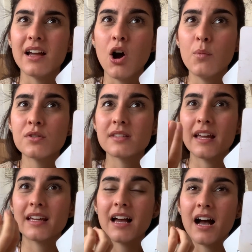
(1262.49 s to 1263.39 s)
almost
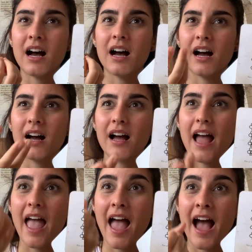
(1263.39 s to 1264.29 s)
like
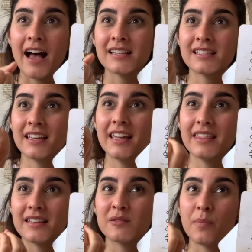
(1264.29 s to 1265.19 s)
asking this